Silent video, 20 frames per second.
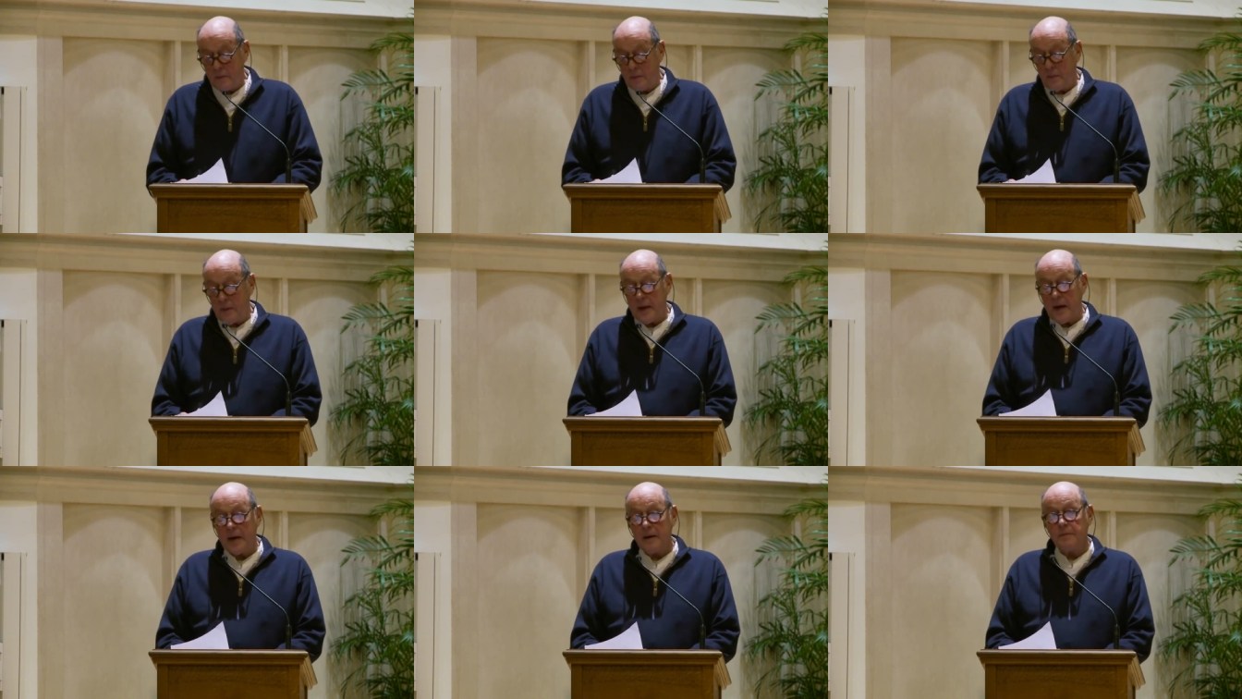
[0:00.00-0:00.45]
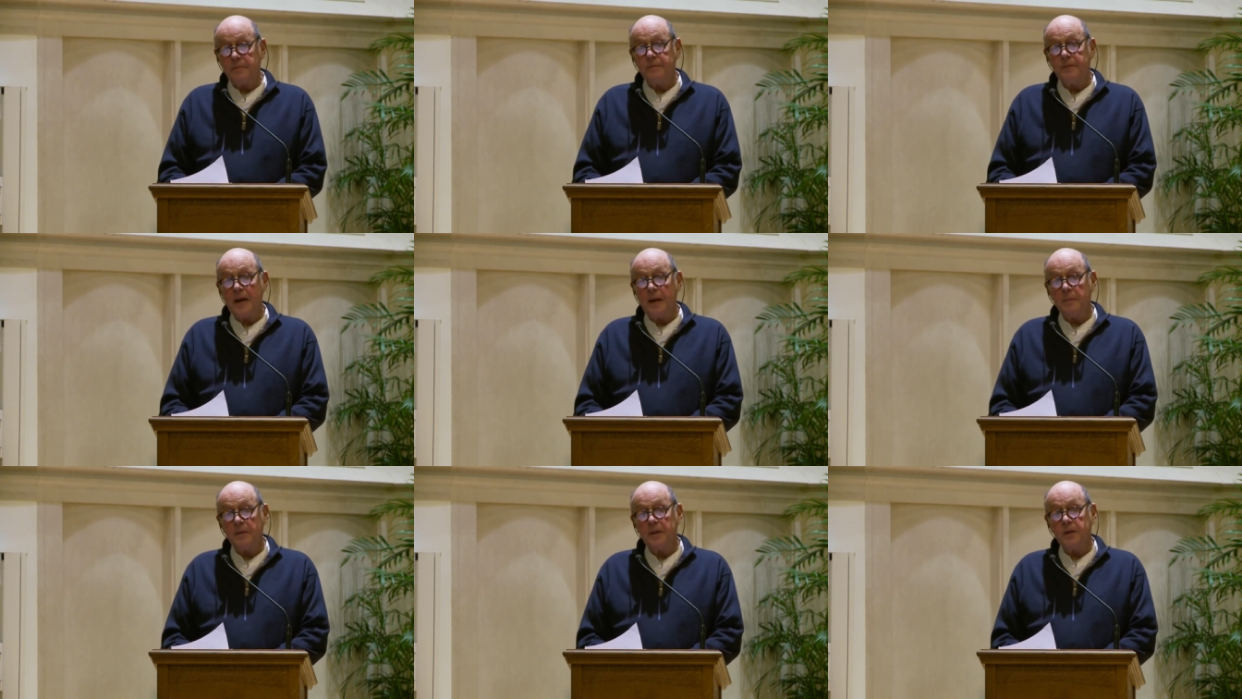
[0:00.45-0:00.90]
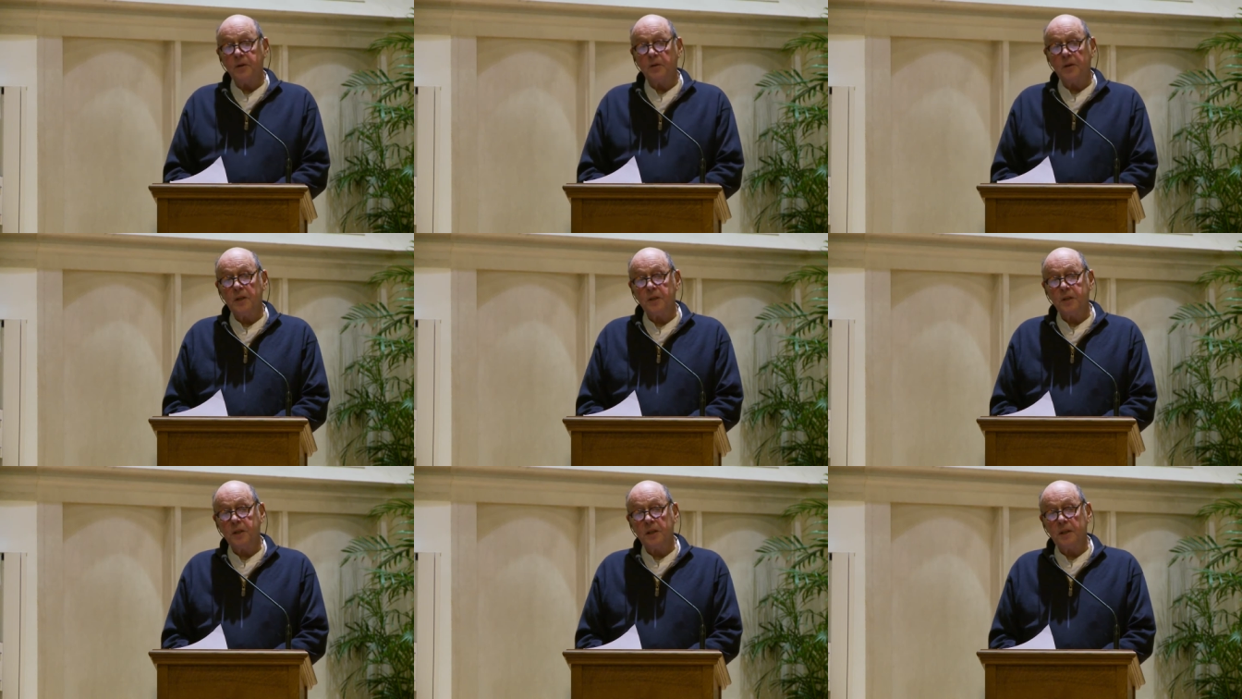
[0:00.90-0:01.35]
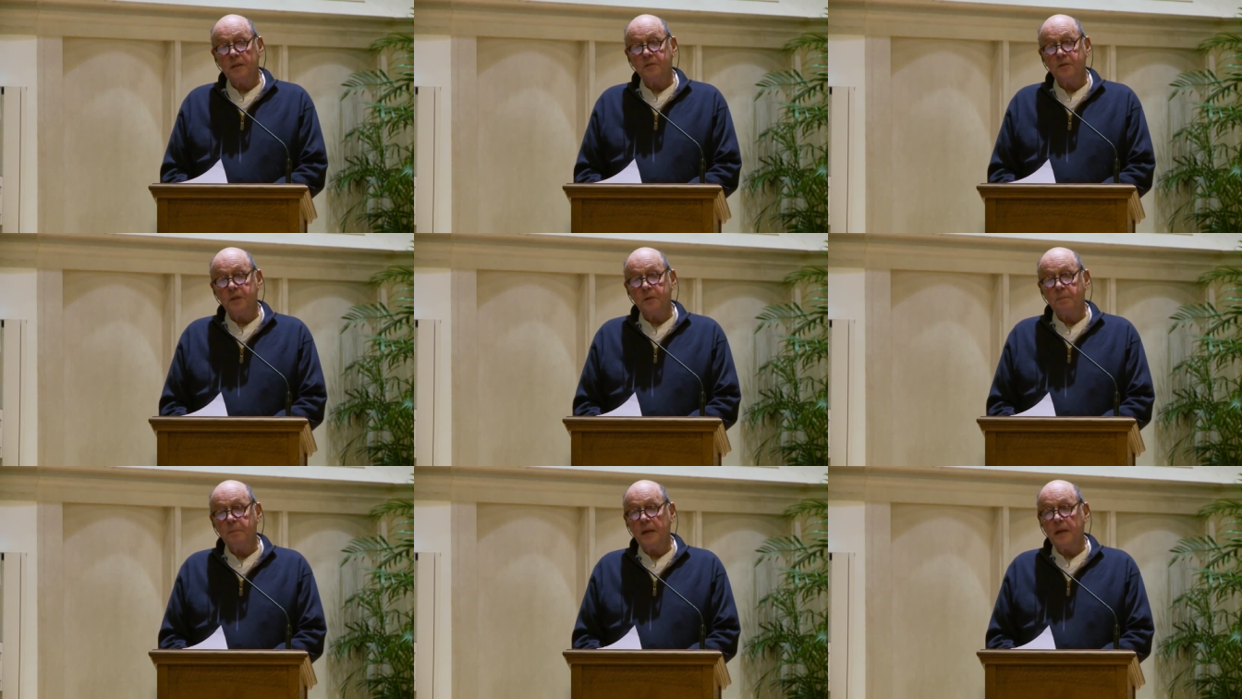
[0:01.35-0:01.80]
we had a family tradition of
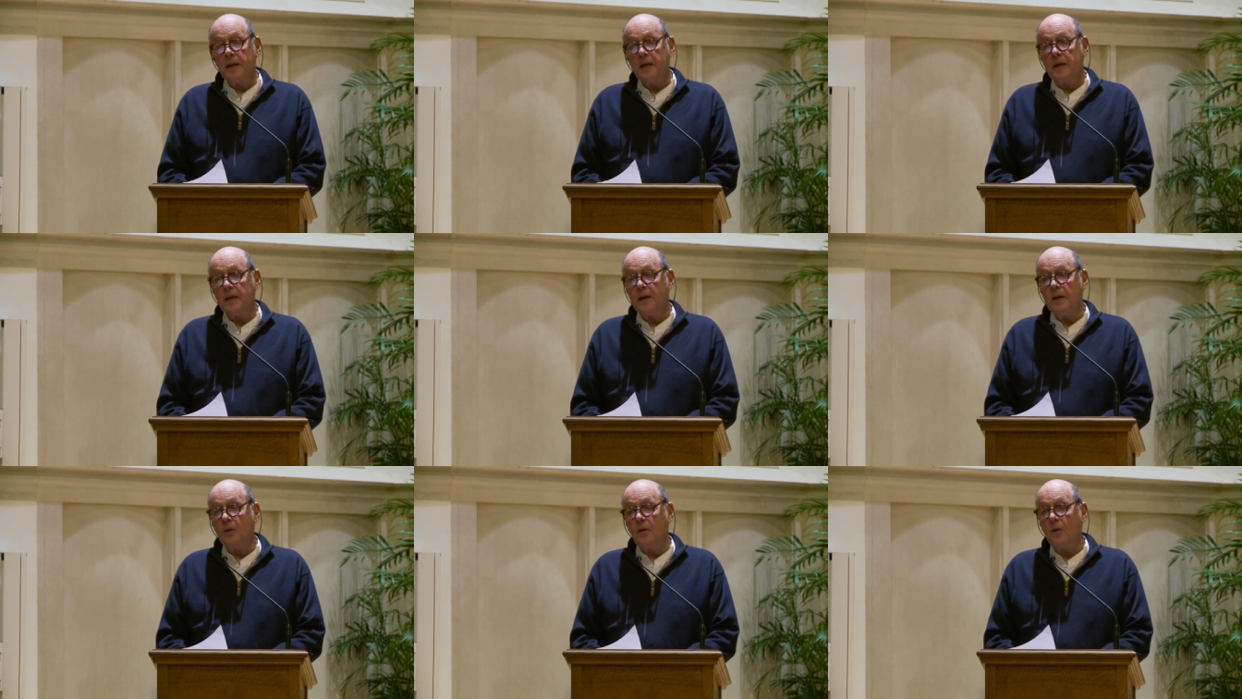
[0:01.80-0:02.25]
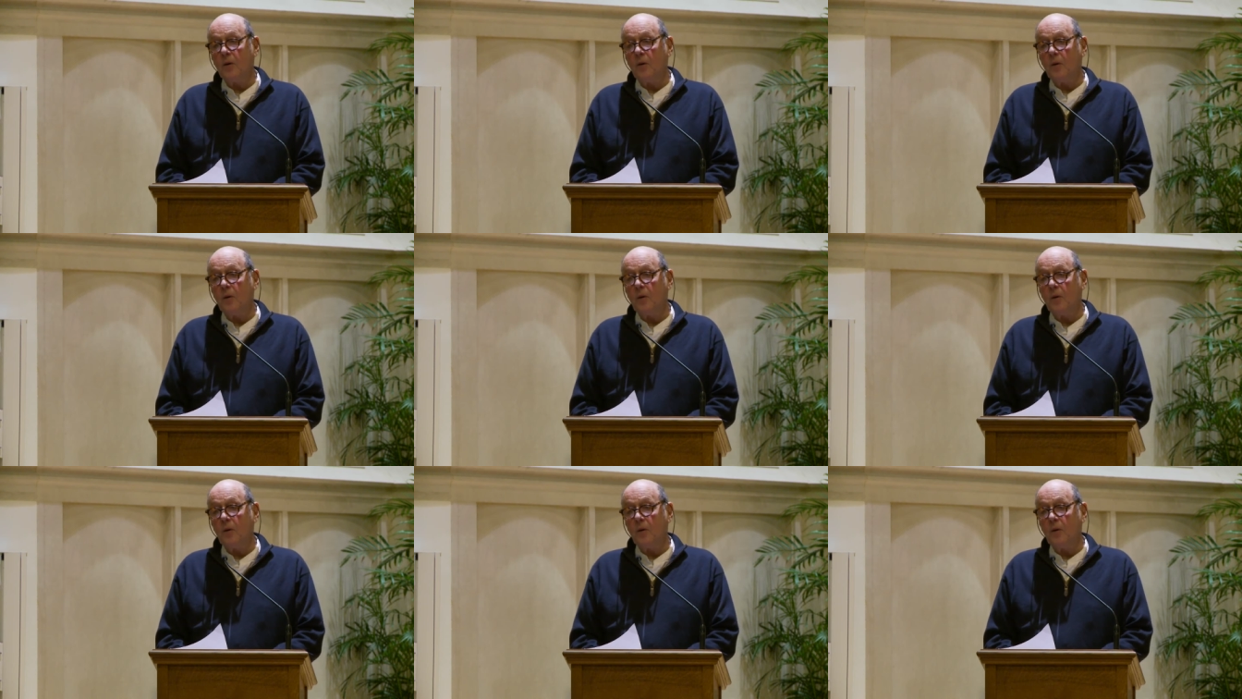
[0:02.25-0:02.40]
spending